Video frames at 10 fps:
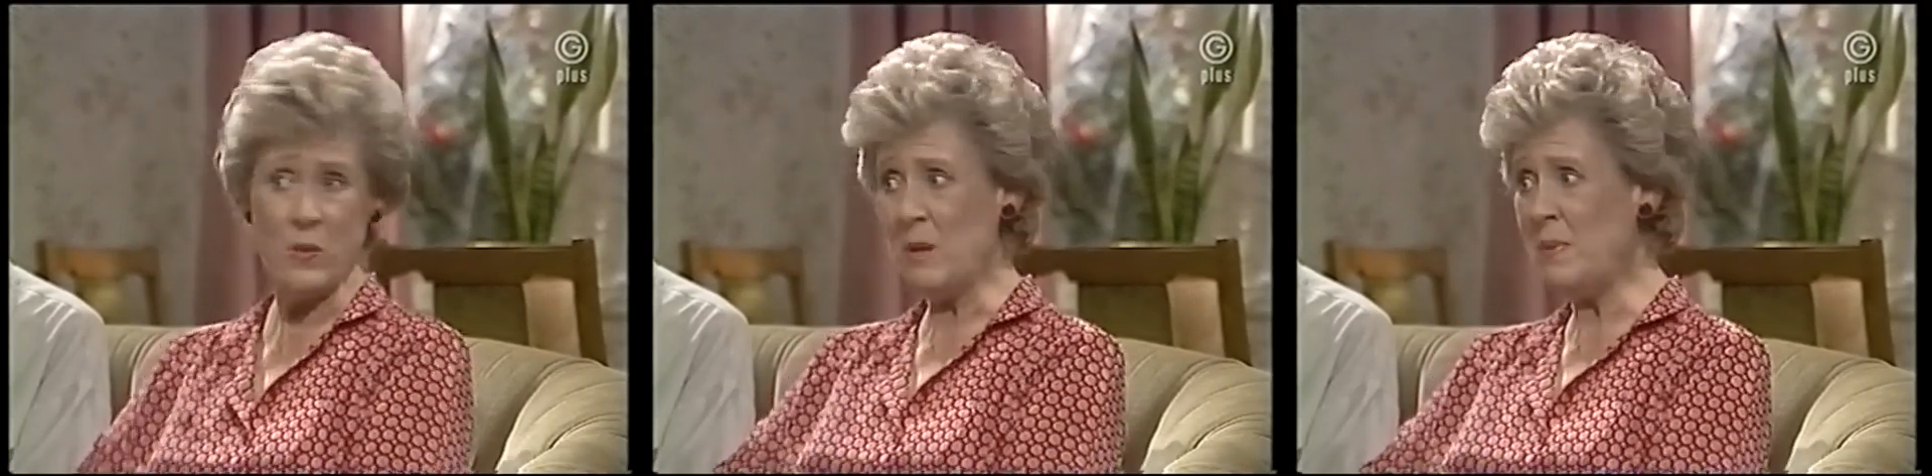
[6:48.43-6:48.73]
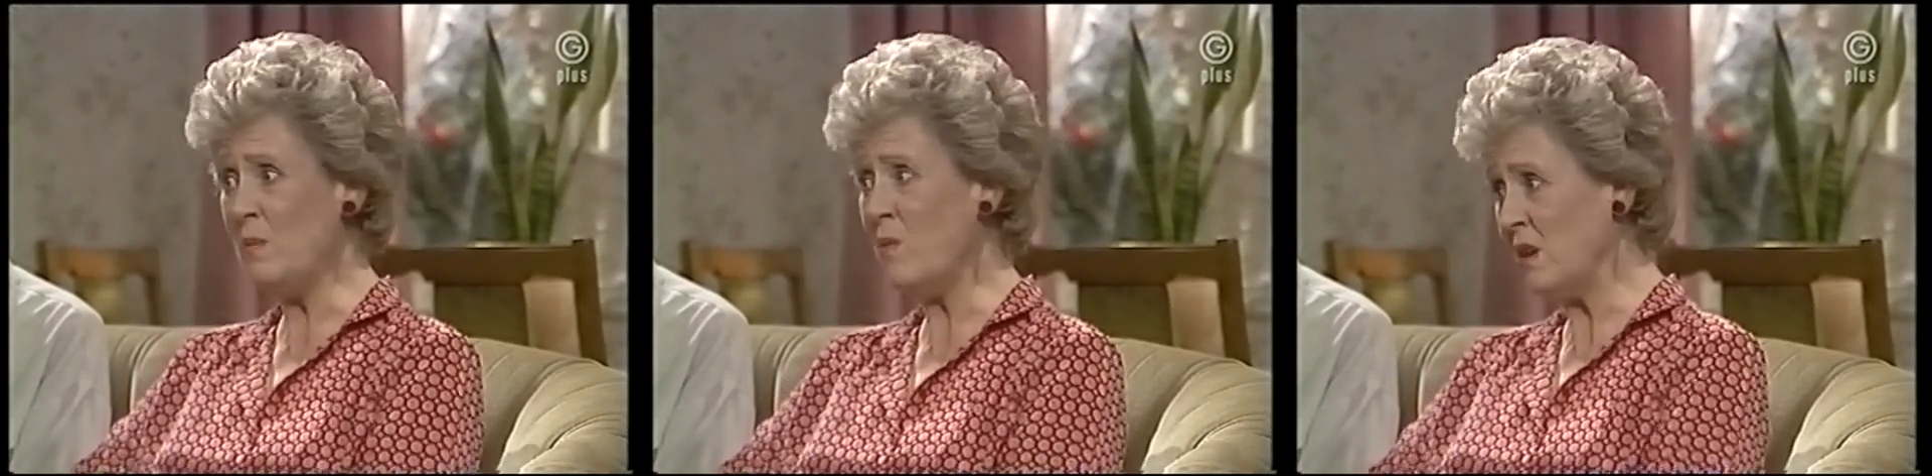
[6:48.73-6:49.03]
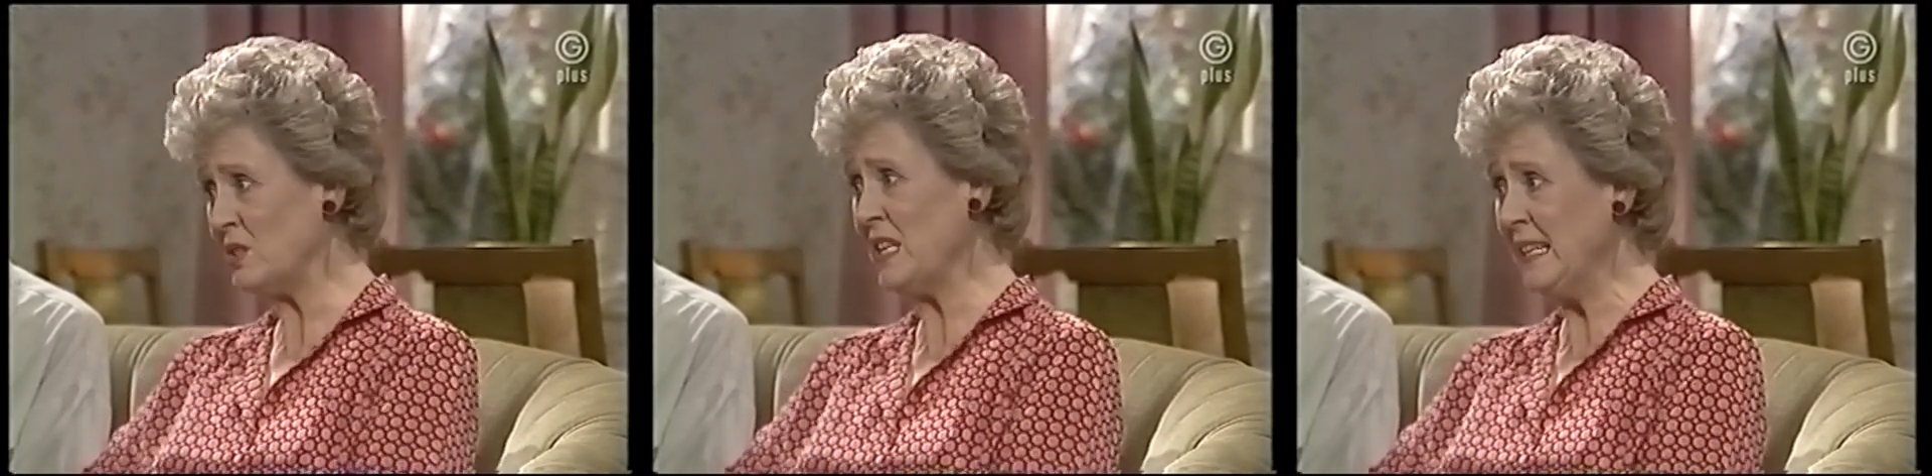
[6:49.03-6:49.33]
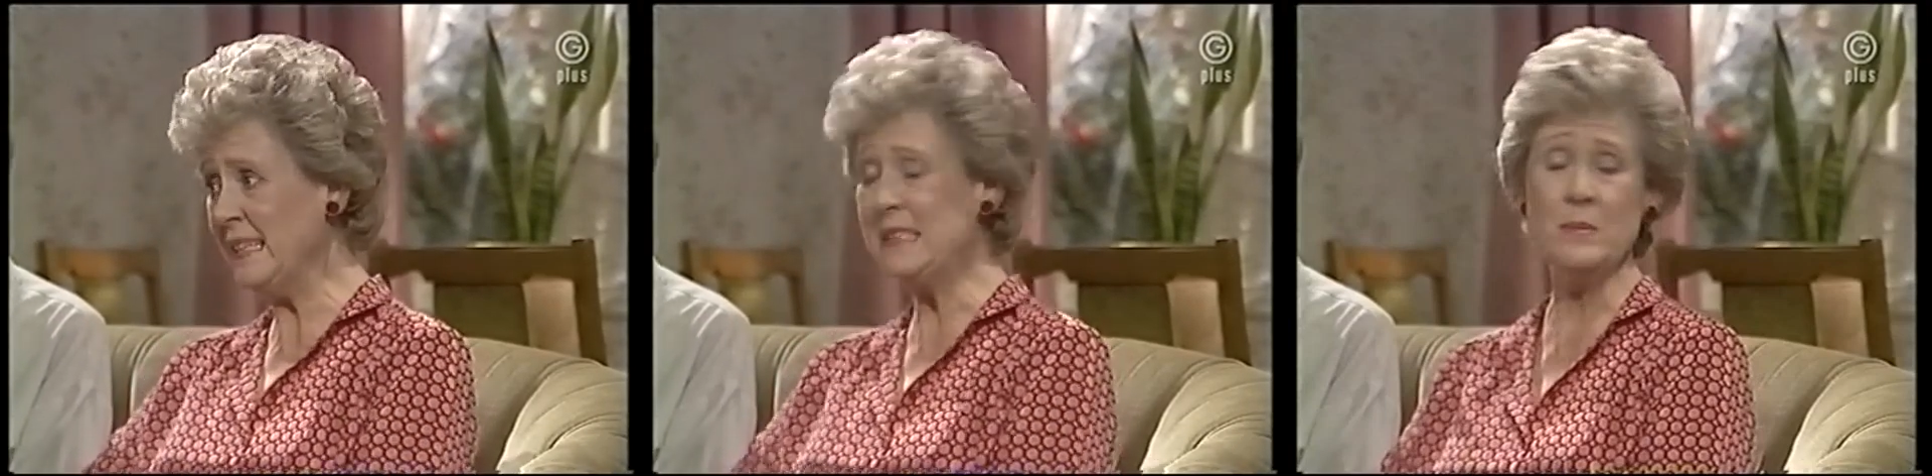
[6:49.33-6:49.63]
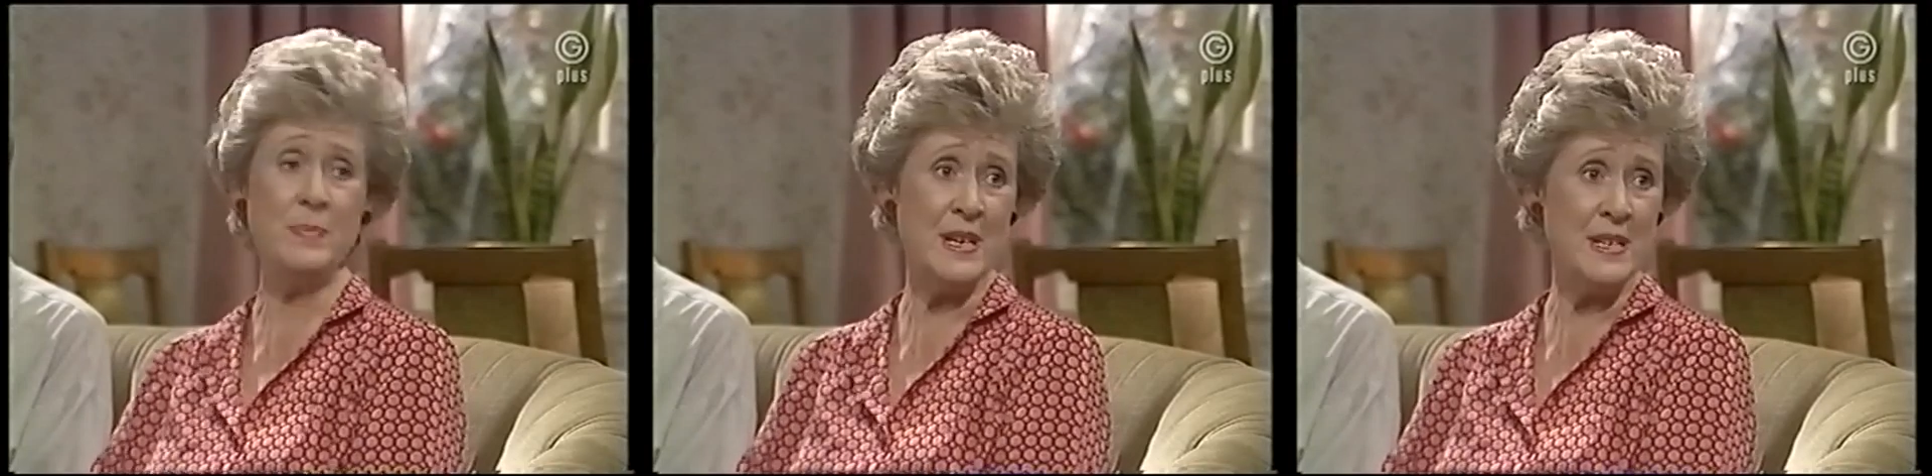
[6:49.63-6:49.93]
We'll be watching
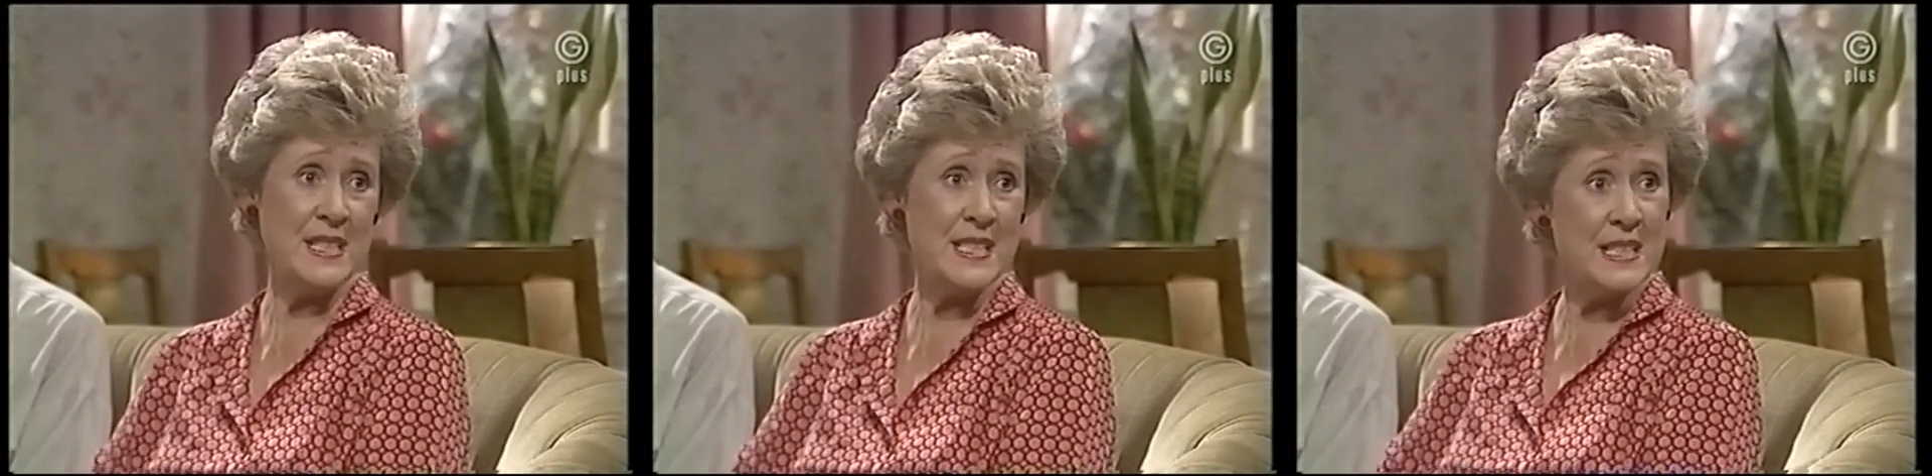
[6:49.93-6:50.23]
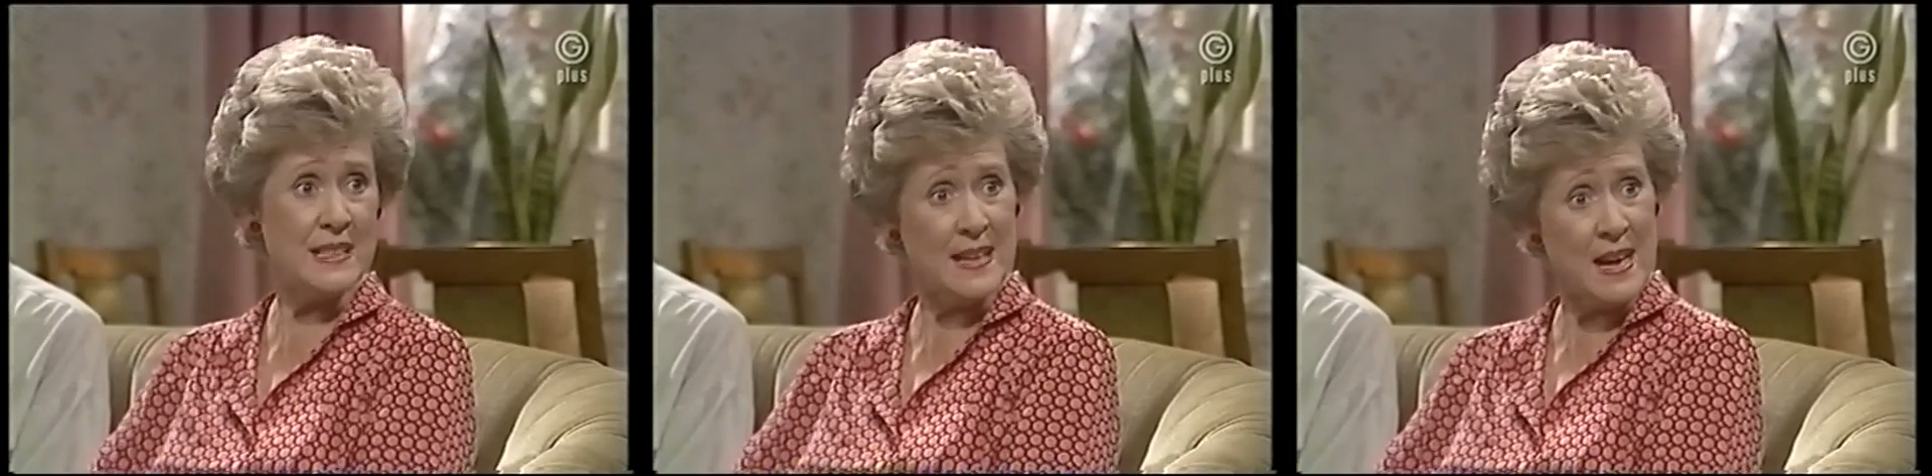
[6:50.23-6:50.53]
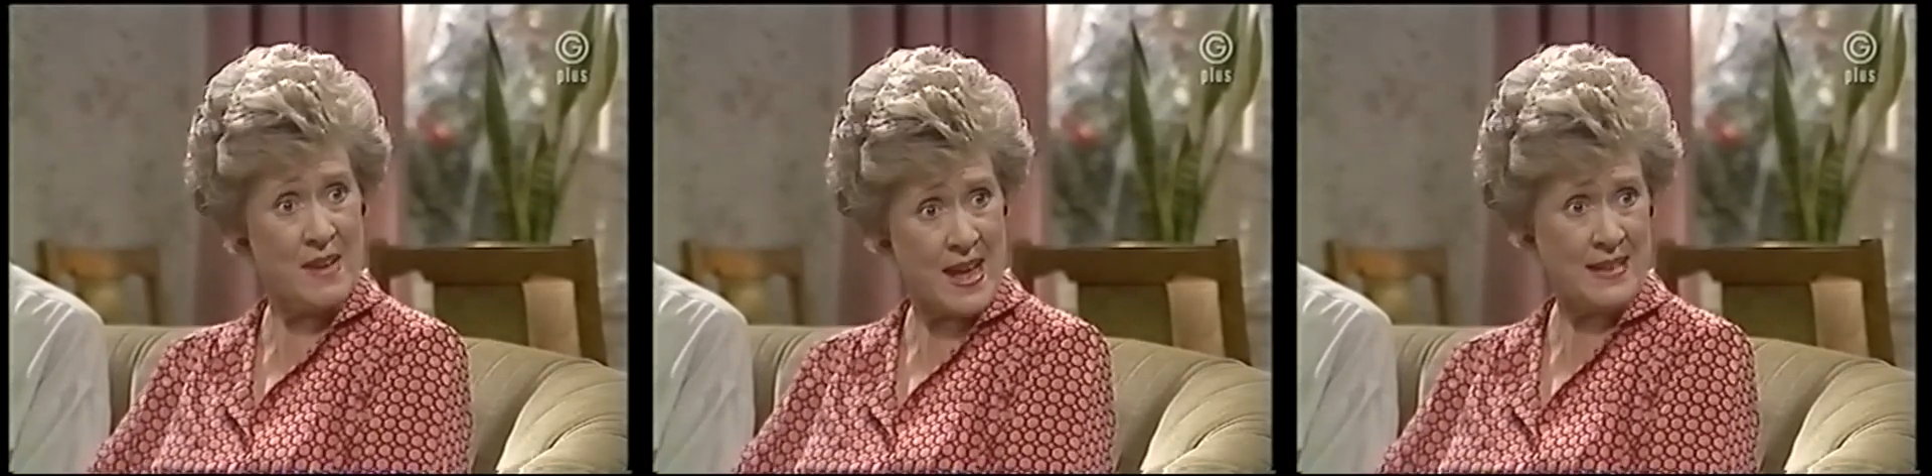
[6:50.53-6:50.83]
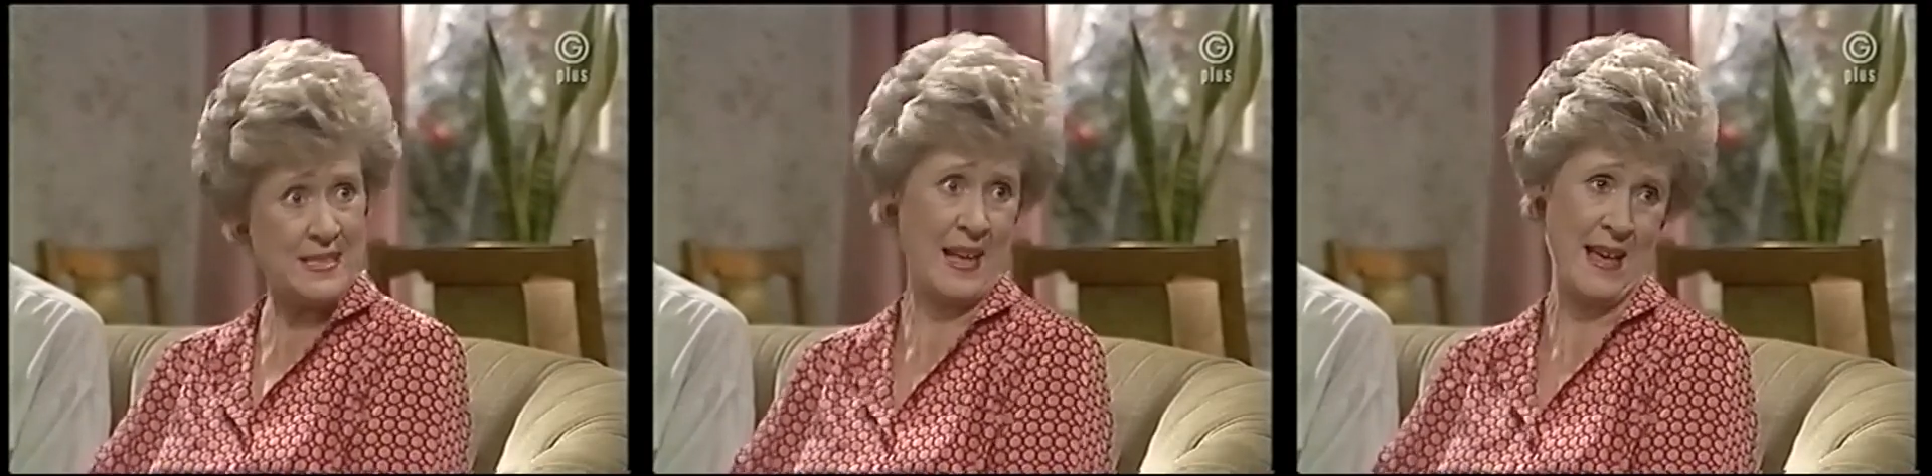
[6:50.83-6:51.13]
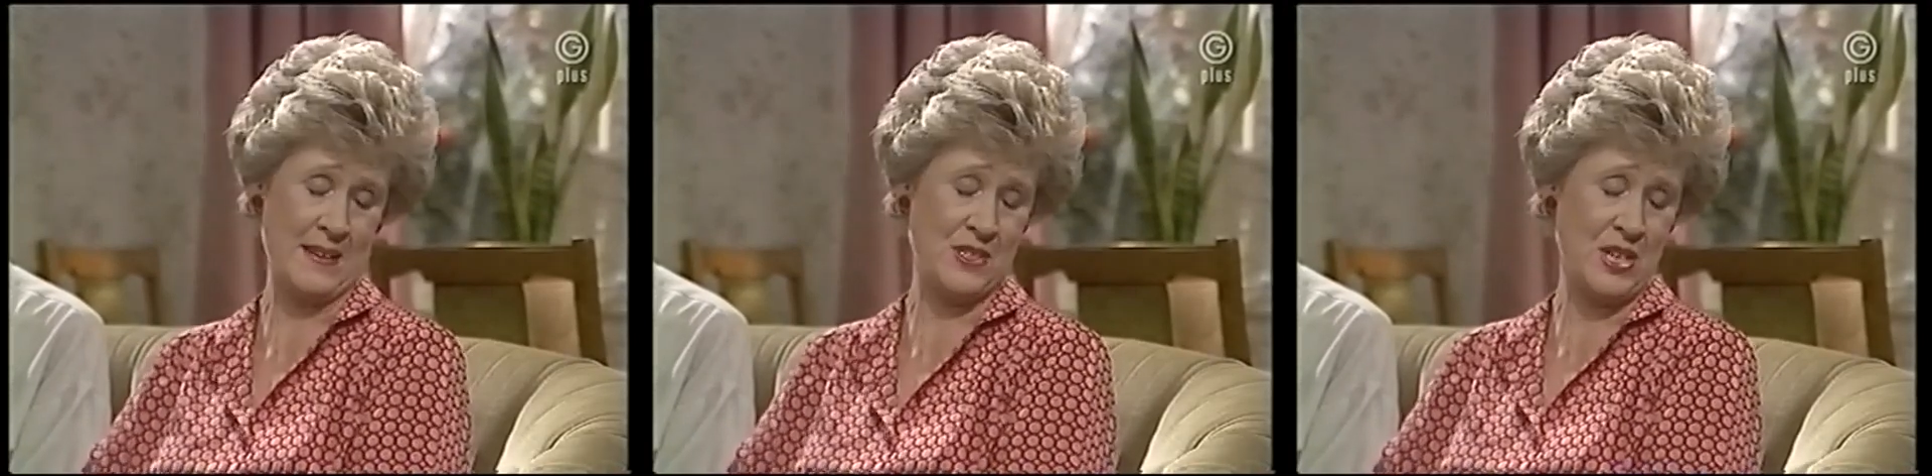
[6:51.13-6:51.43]
little birdies till their eggs
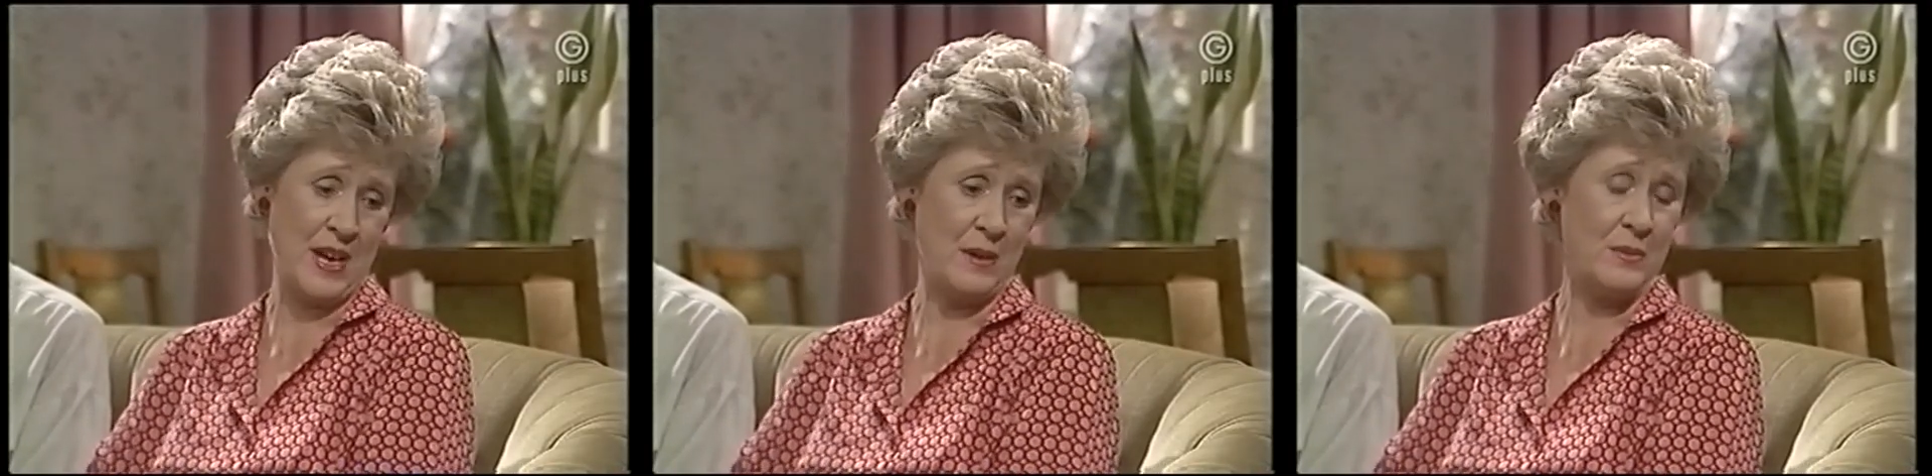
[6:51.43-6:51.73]
hatch out.